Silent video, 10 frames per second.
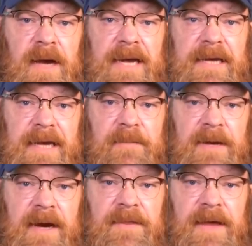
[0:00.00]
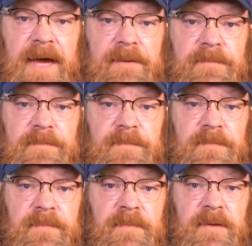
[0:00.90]
I can get behind that.
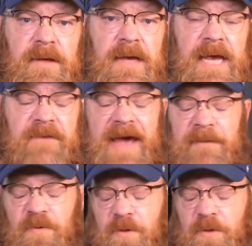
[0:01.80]
If Admiral